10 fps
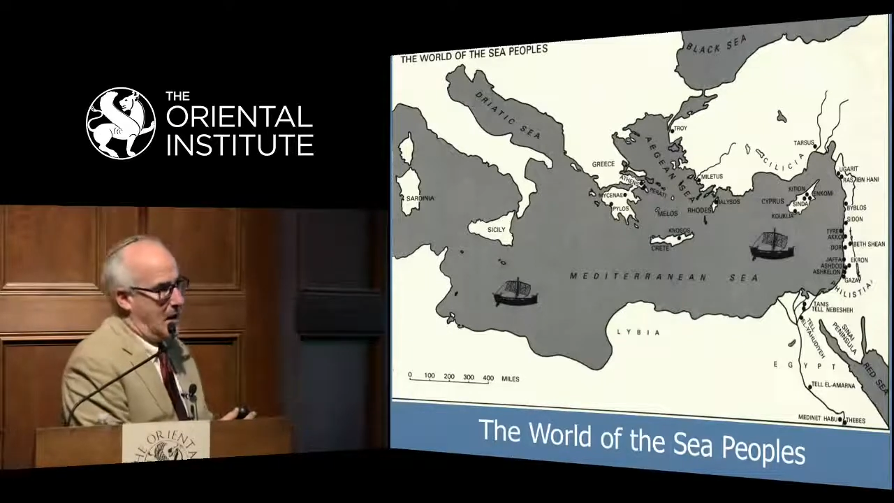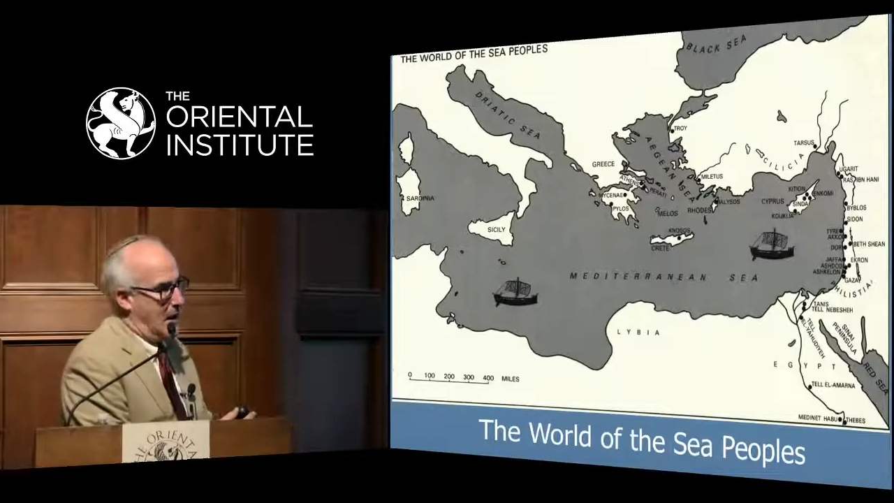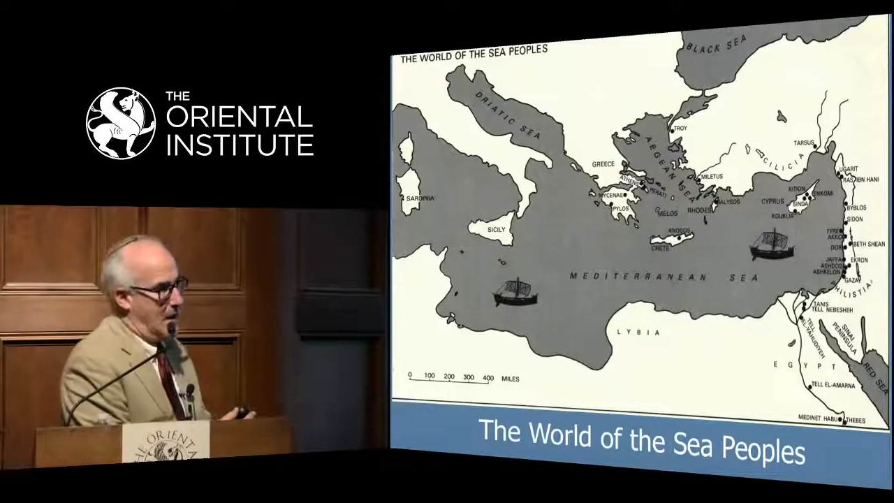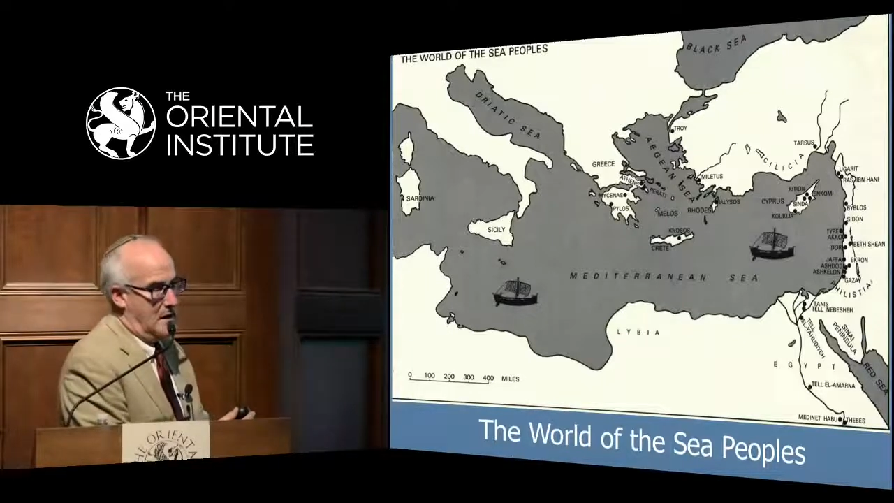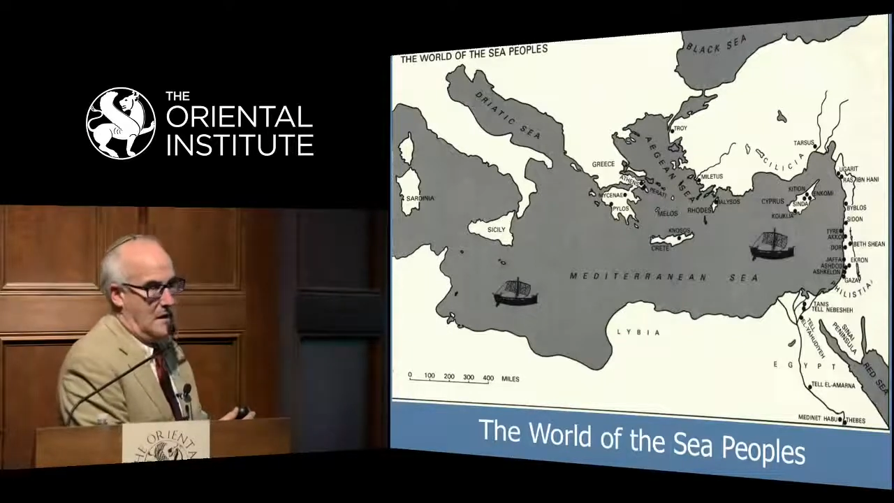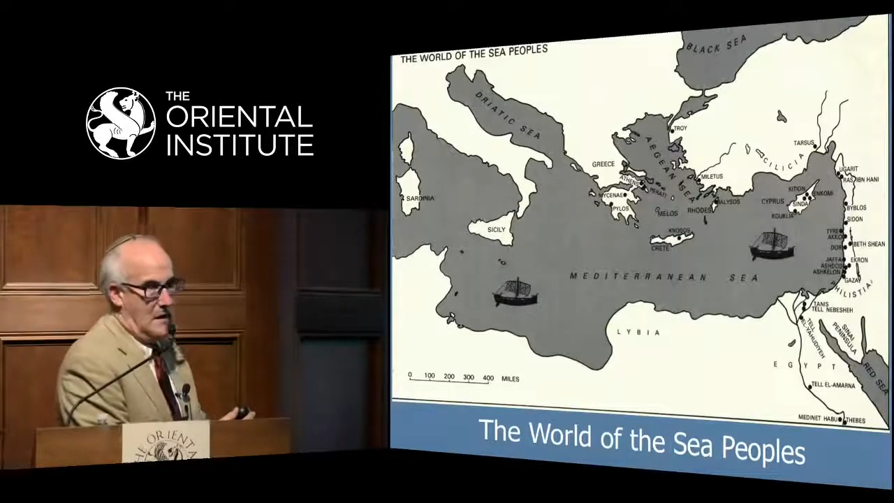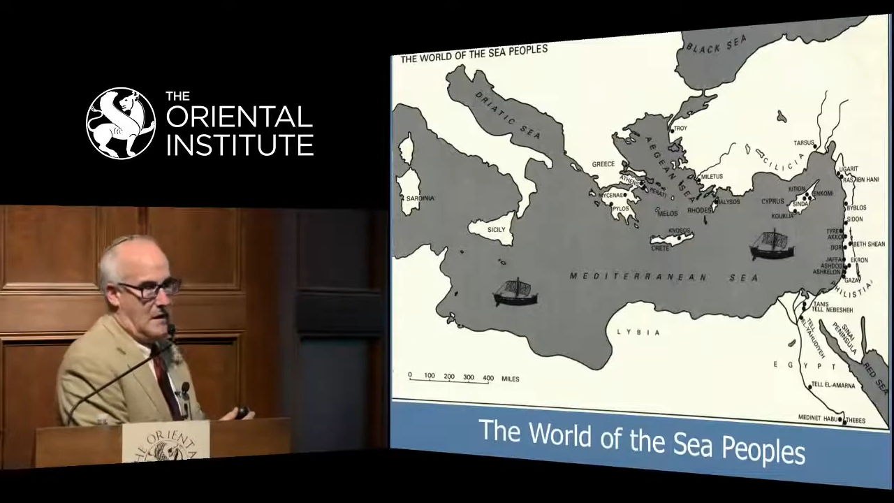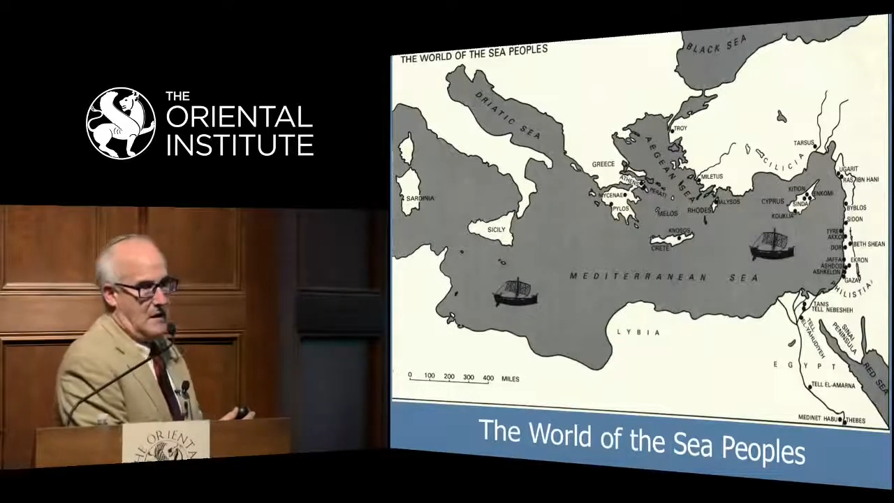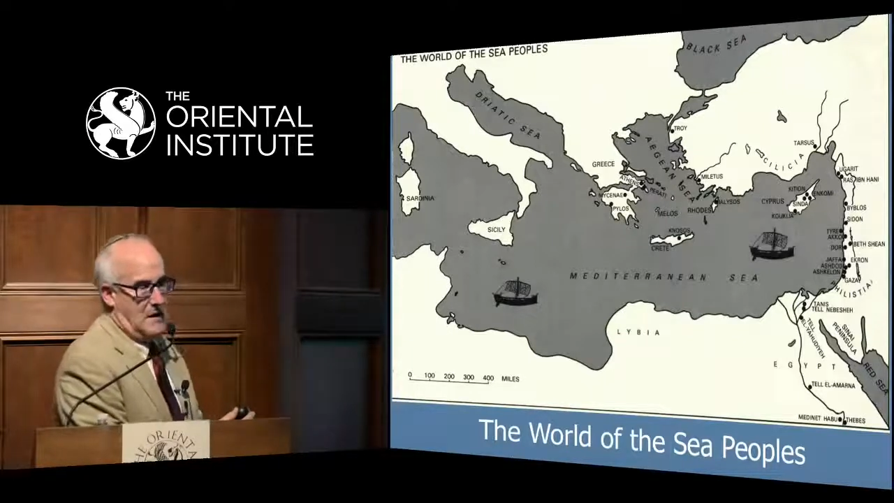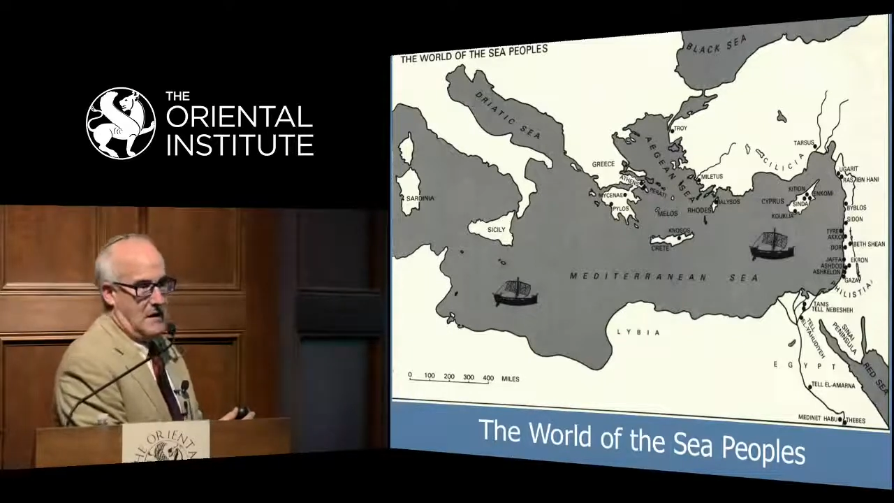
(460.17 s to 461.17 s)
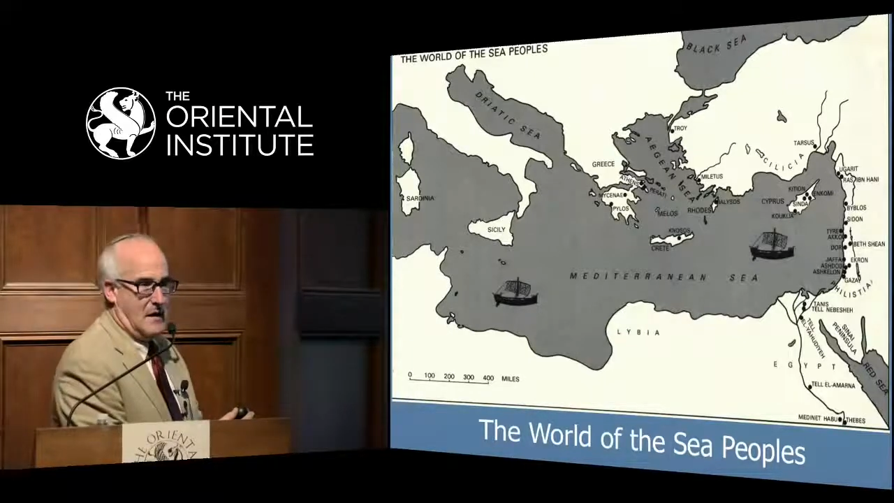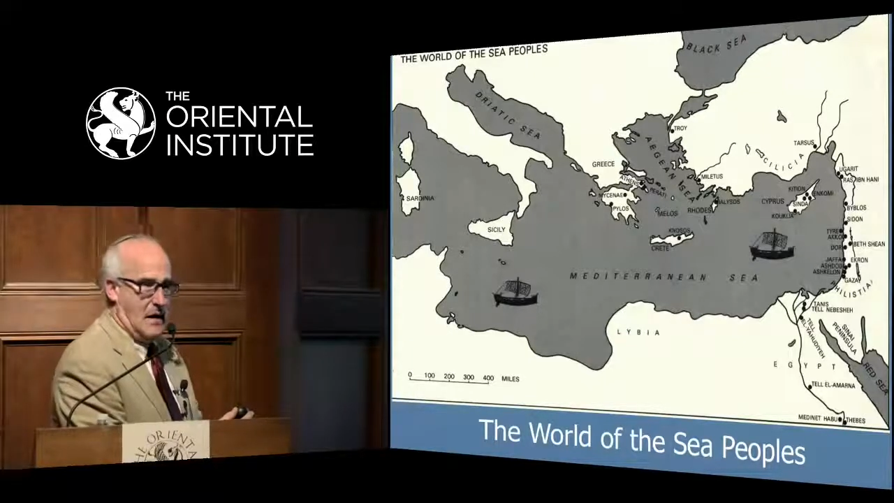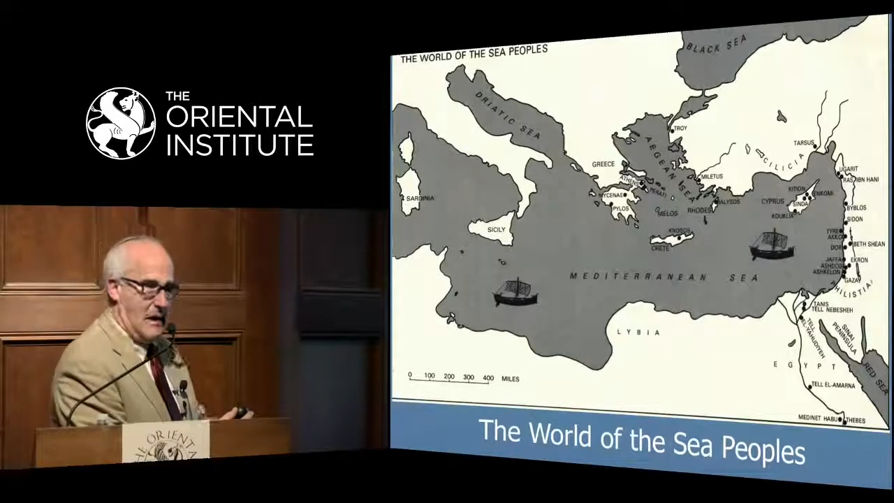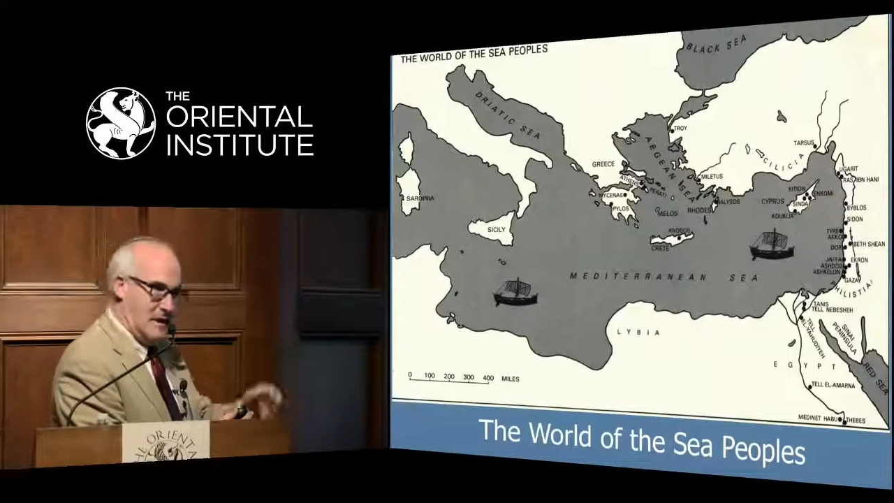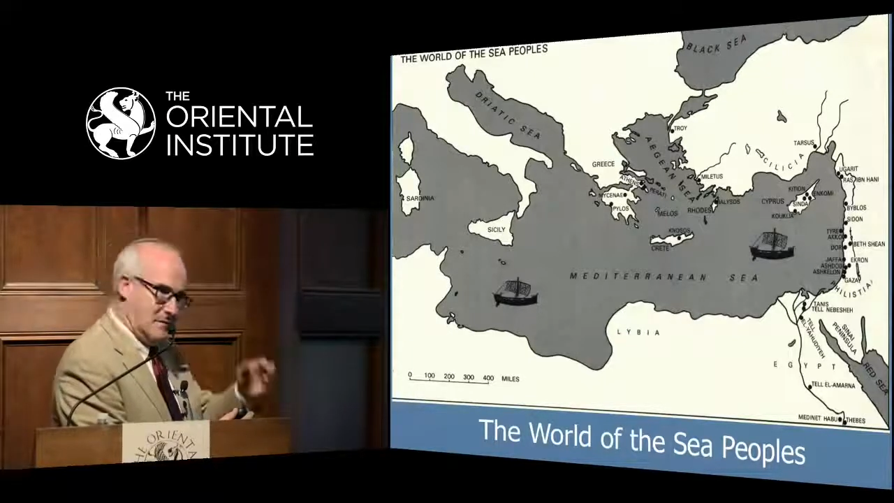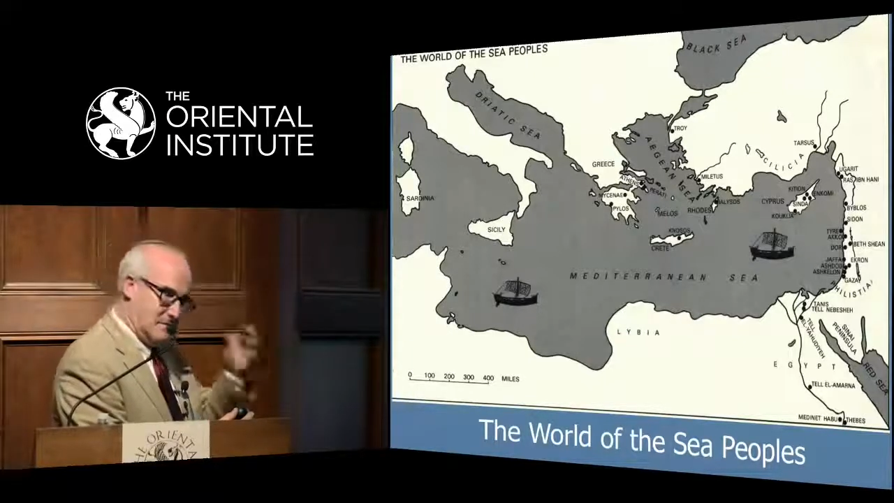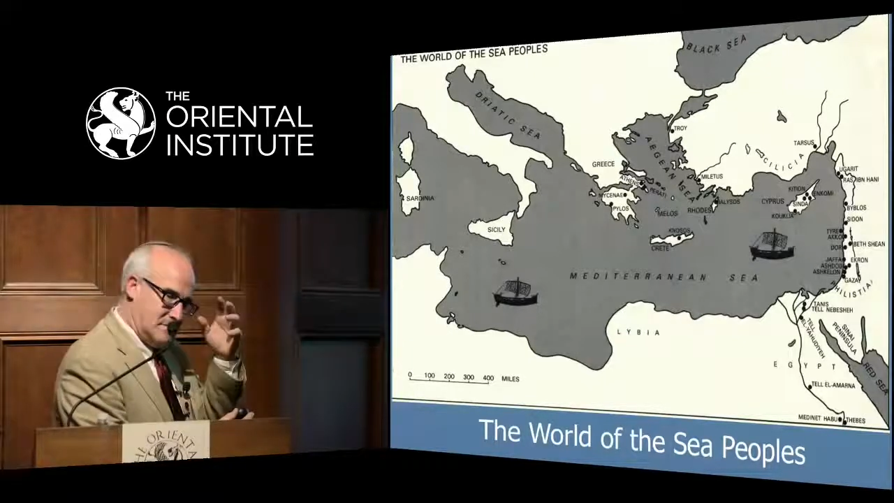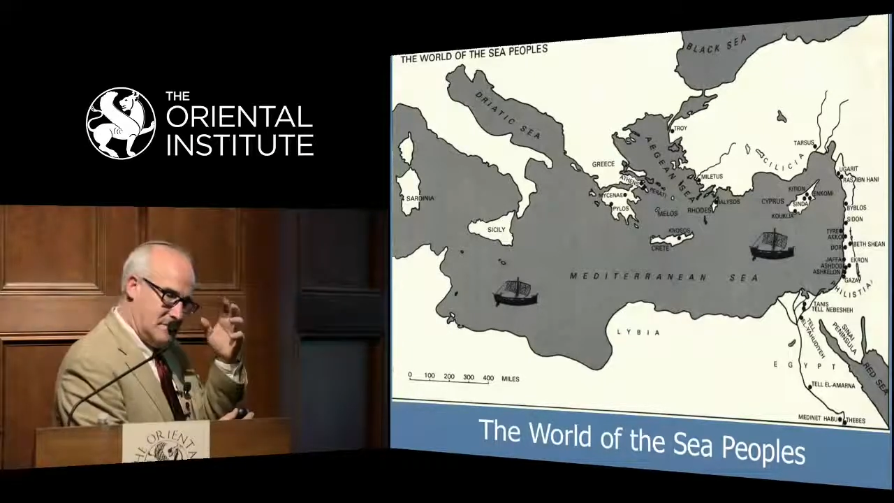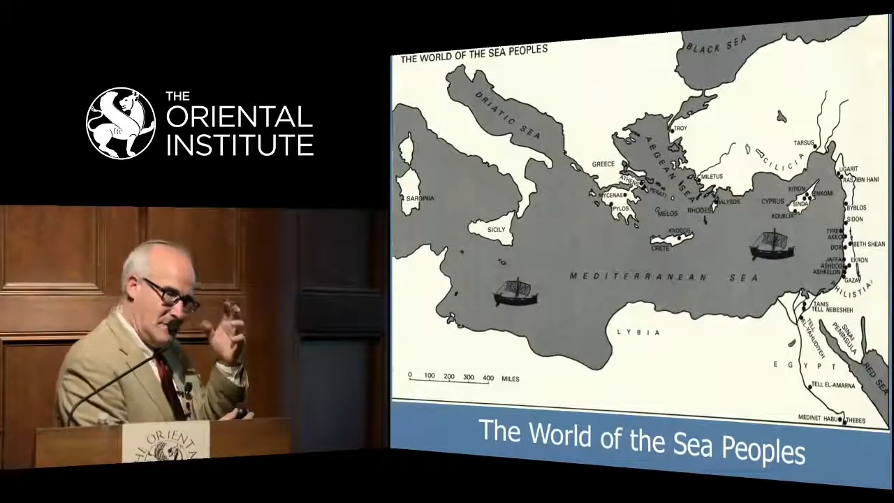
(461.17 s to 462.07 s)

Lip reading: And I'll